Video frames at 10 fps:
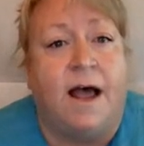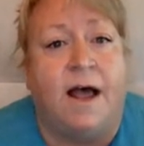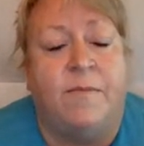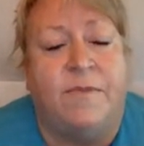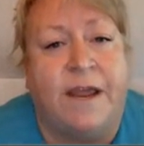
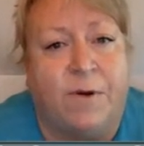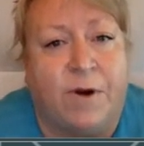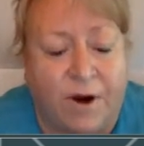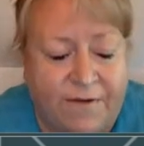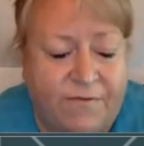Um, they
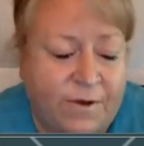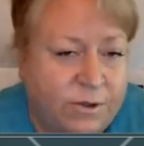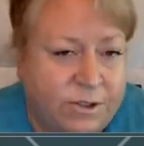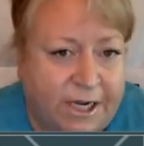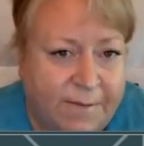created a
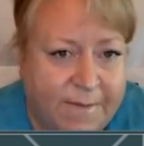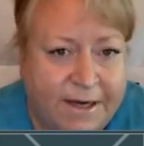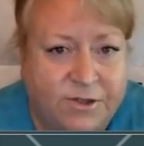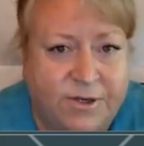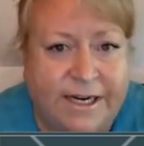faux
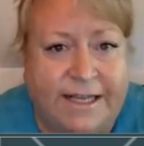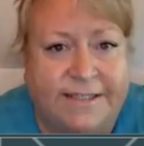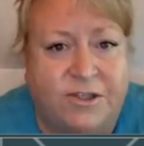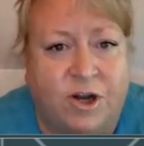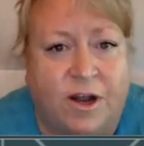documentary
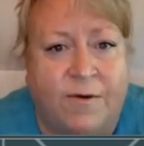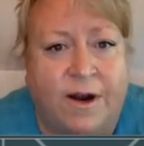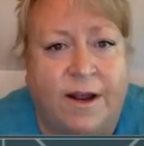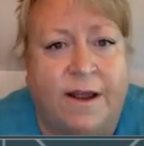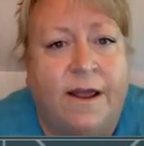as a
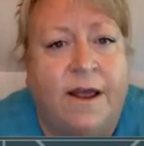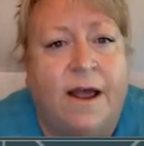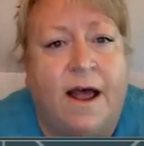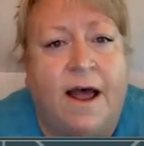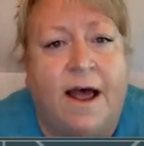genre,
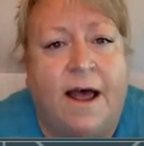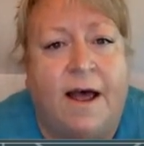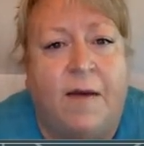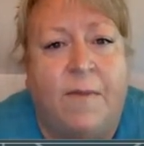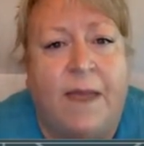
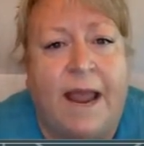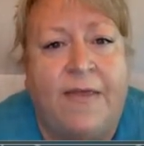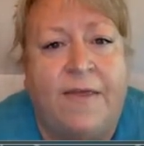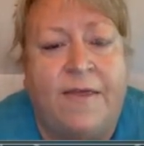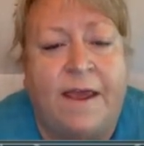um,
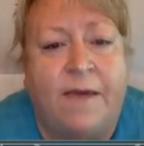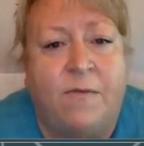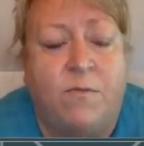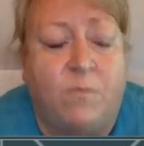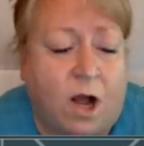and that
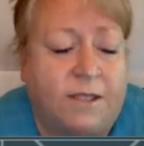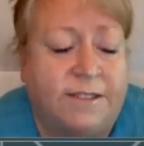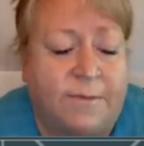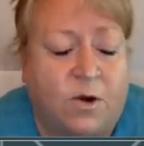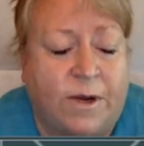they
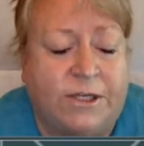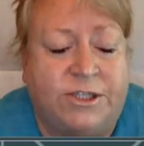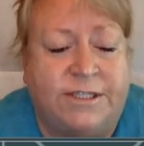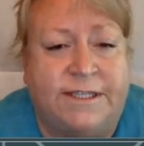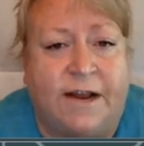called some of the
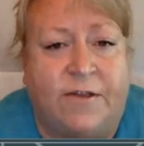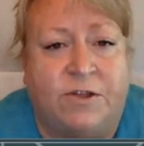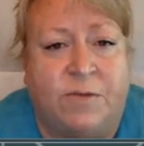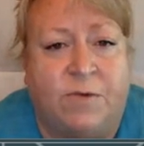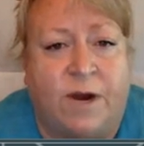questions that
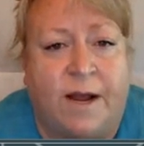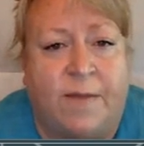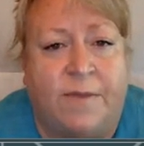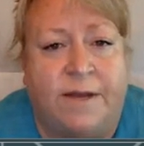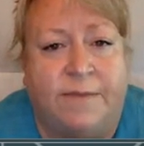others had brought
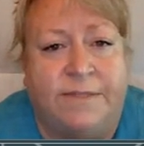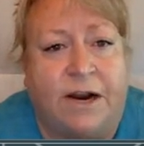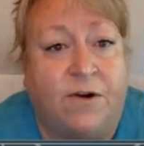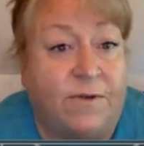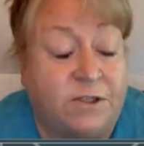up that
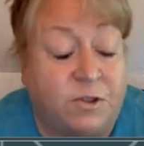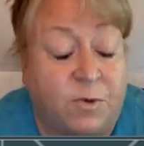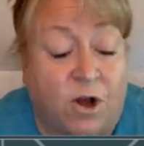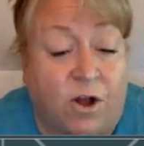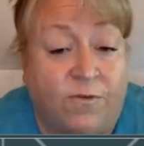sacrifices
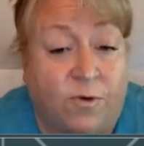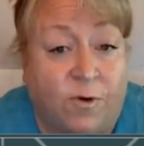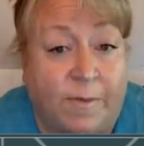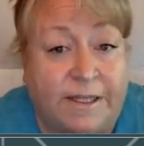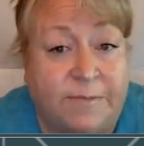were called
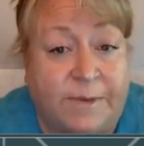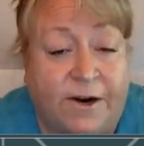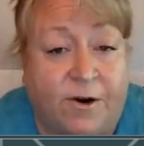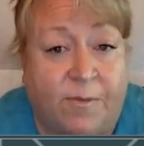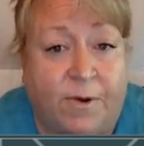for by the
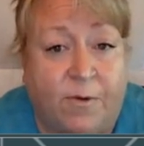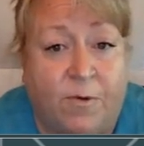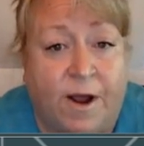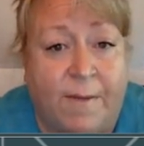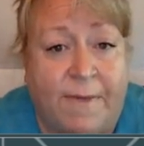speaker
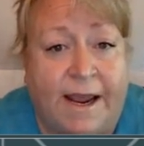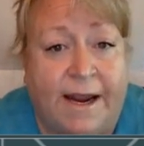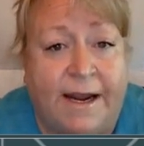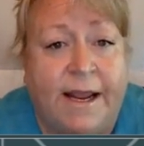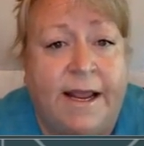but were not
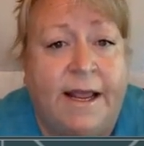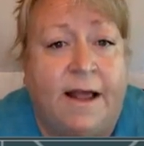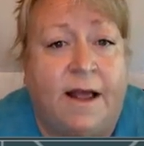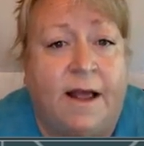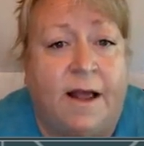made
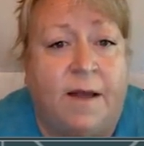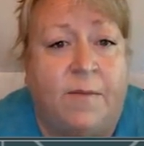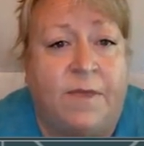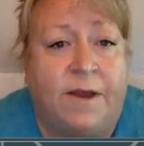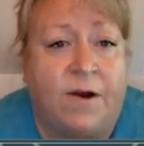
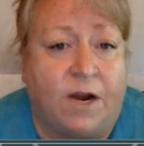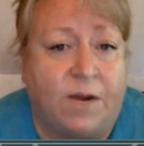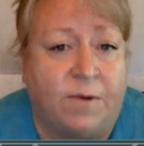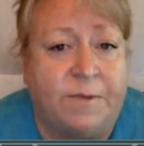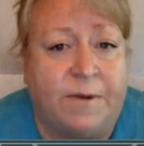um, that an
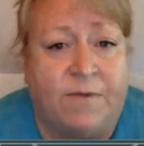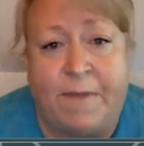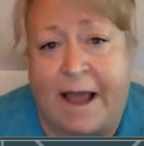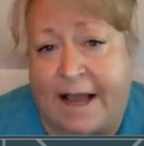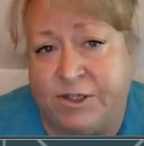argument was made
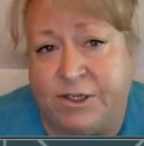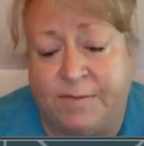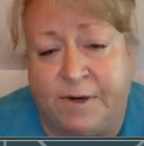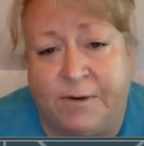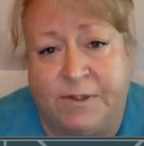for
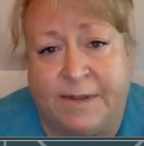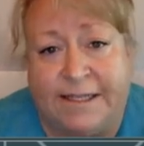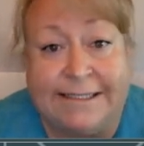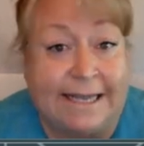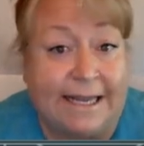passion but it was
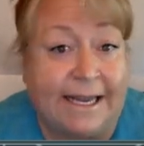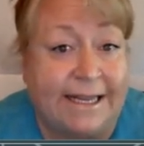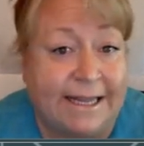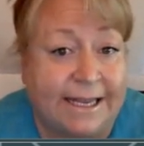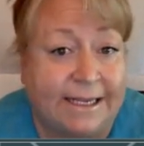about
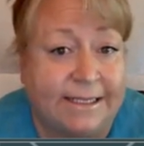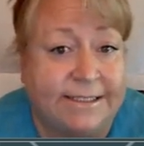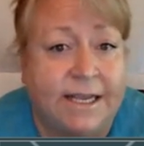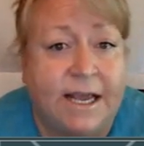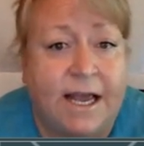selling
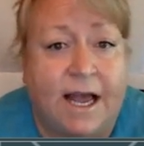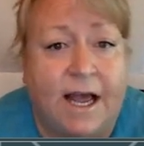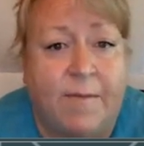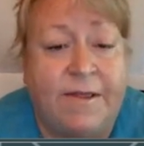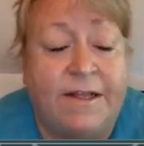things
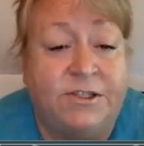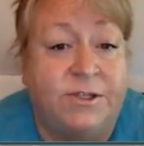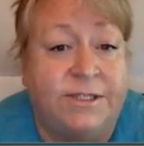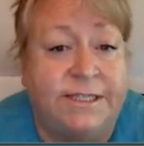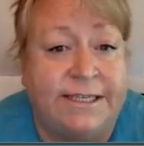um, and that
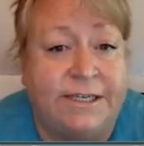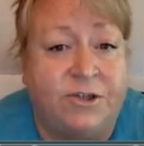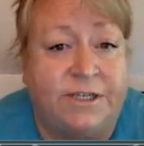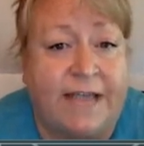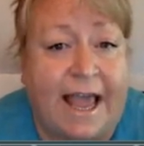students and
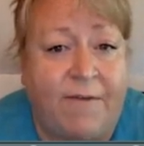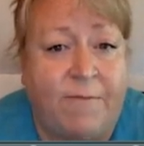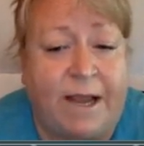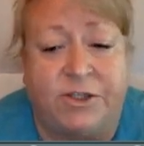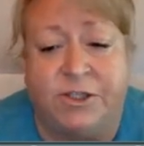teachers
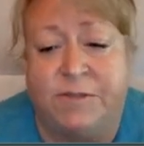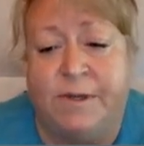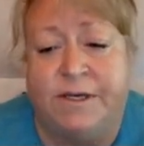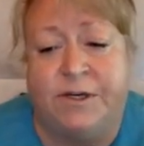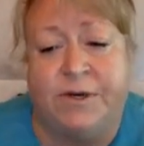have passions
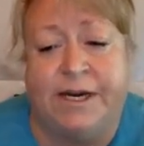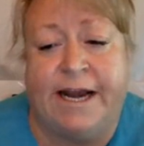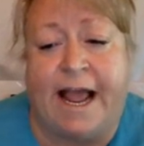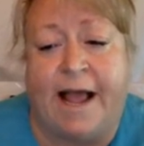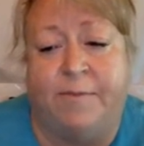but don't
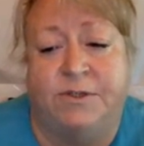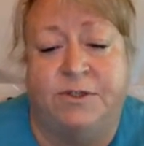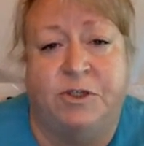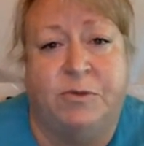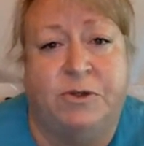need
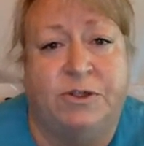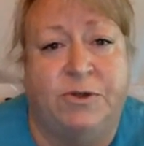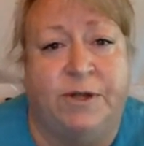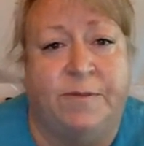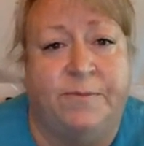apps to
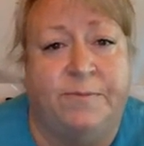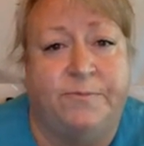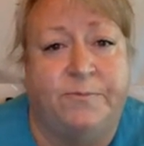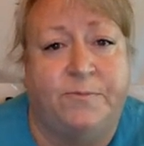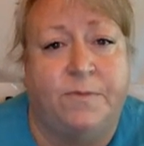pursue them
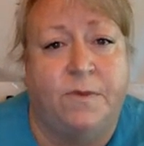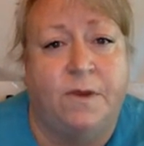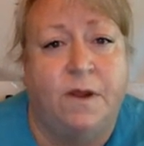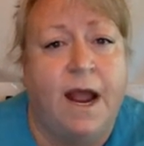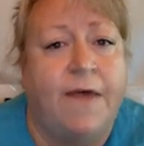
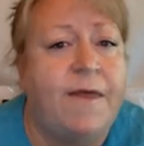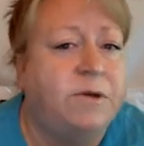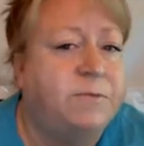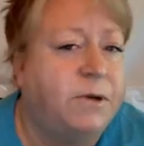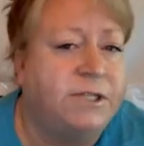and
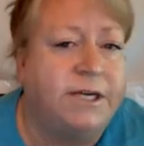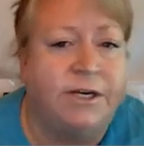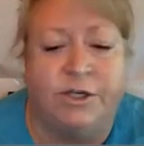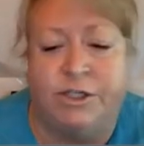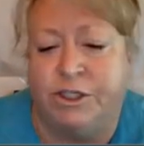that was posted
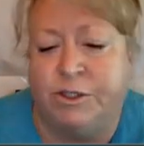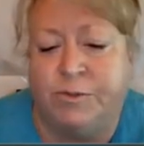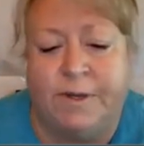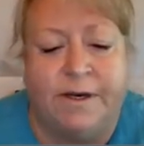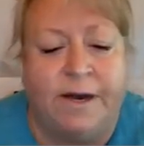on
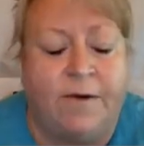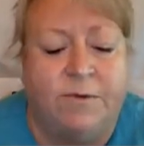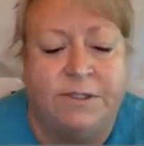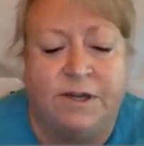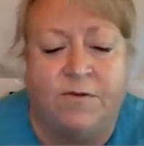YouTube and,
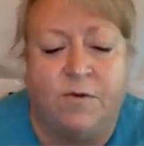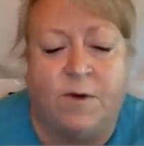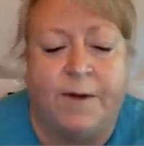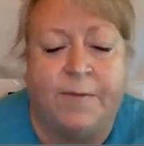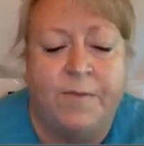and was there for a
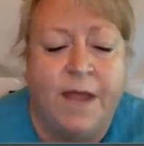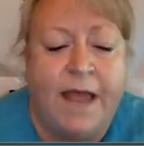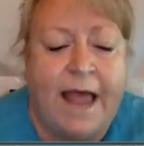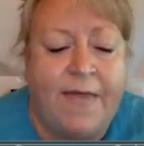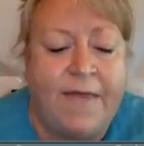while.
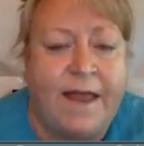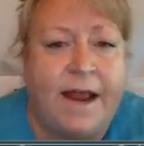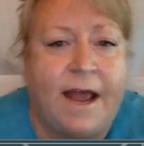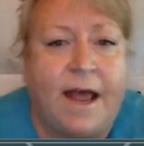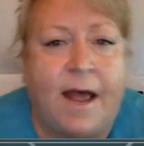And
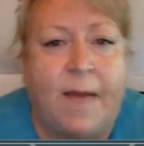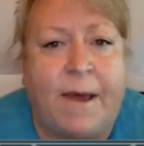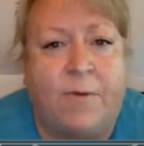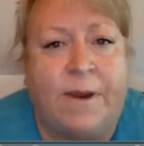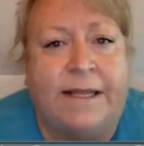then uh,
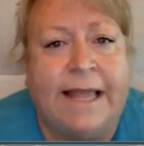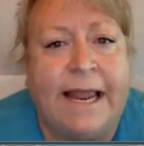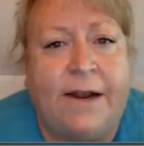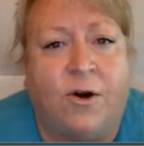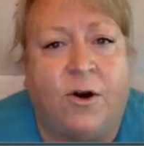about a week
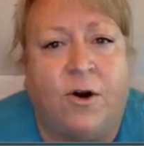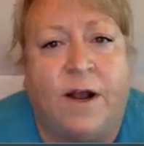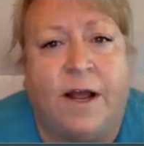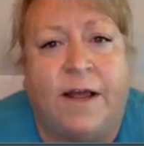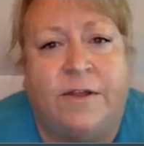
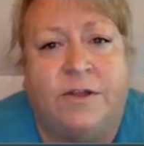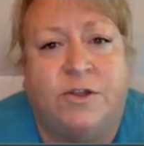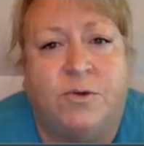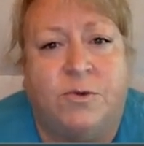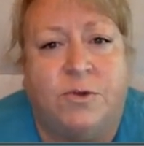later, uh, the
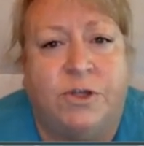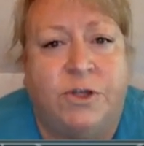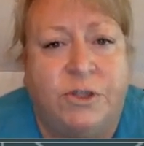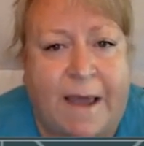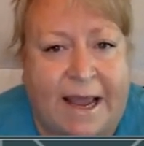school
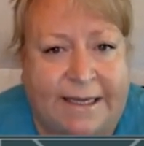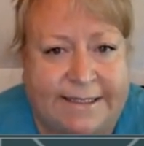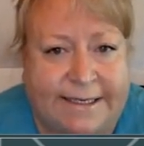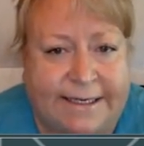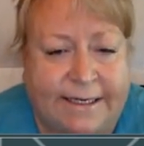news
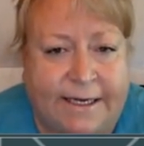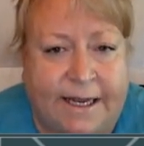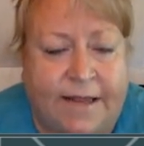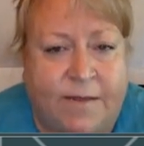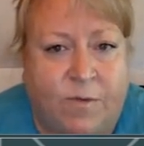magazine,
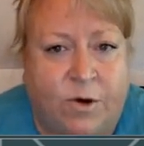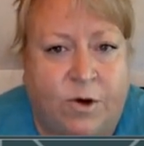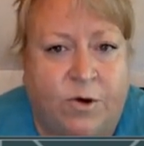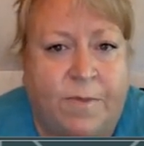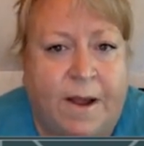uh, The
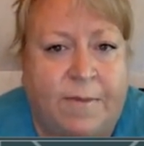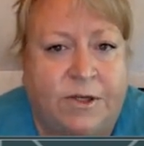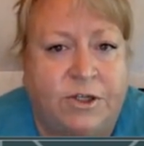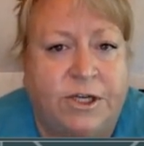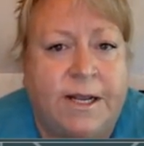Maroon,
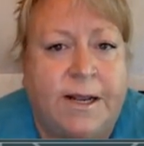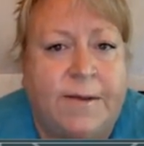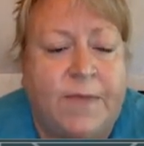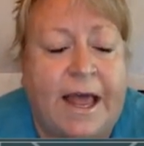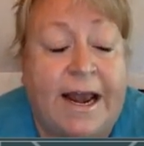published
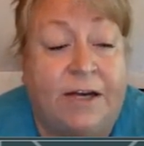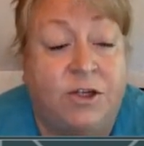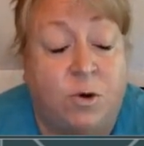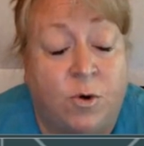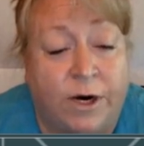an
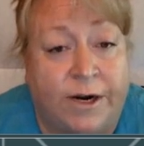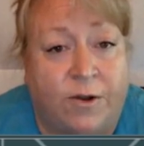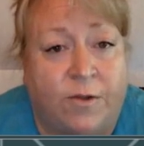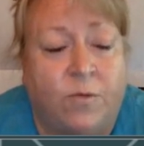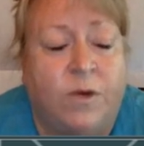
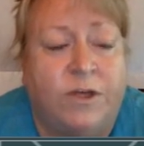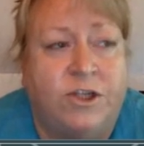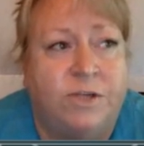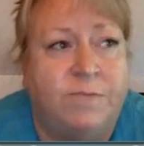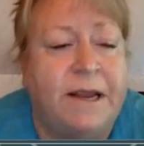editorial,
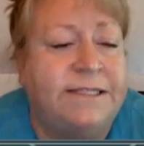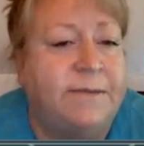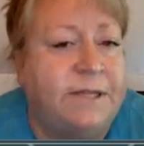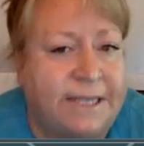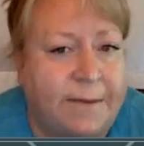which made
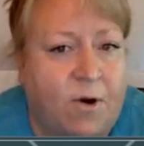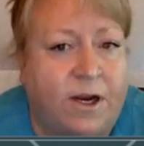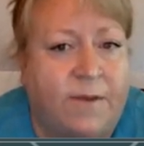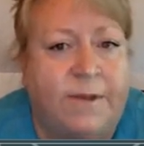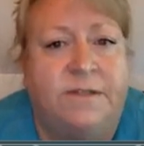some of the same
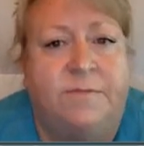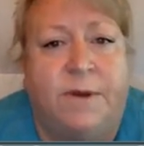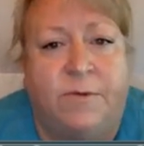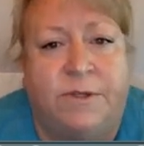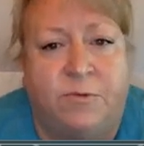arguments,
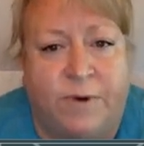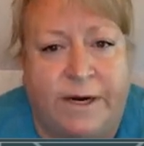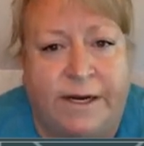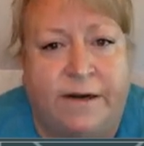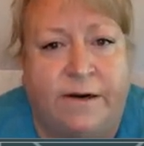but was a
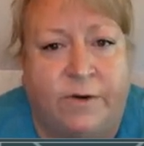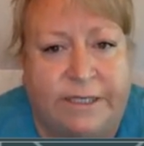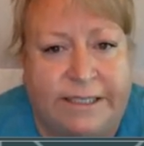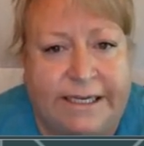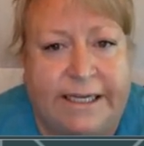written
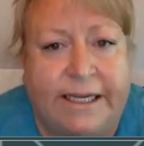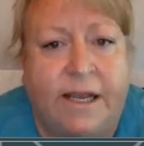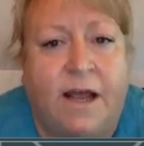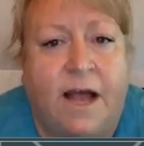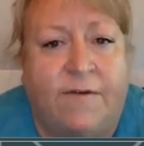critique
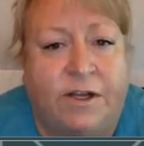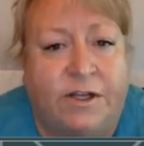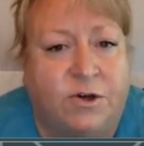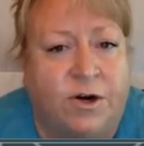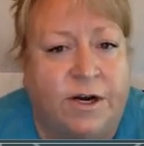of the
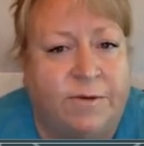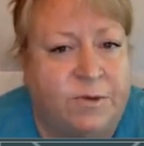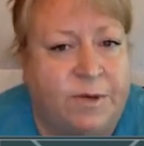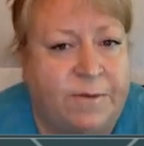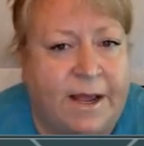concern. It
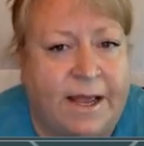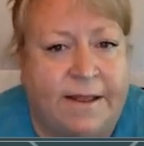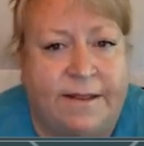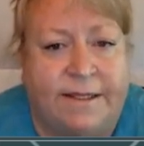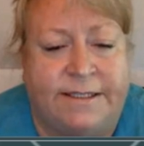was written
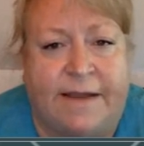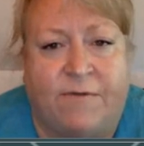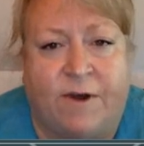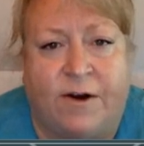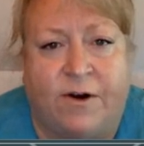by the
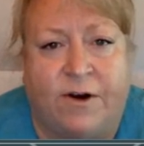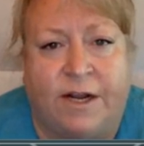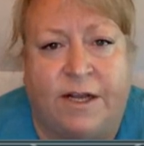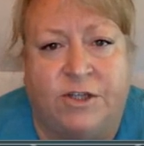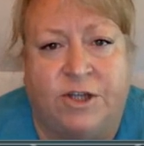staff writer,
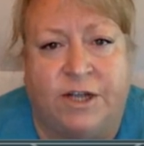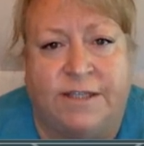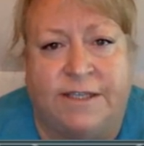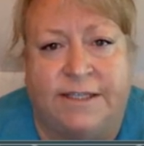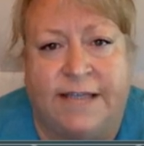uh,
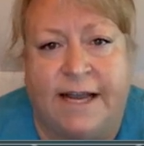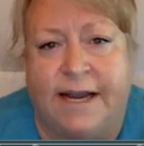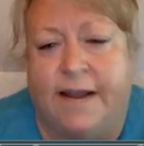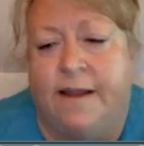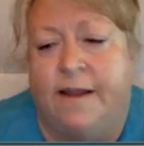Sean
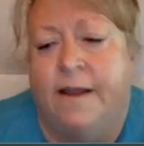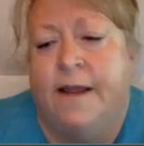Saldana.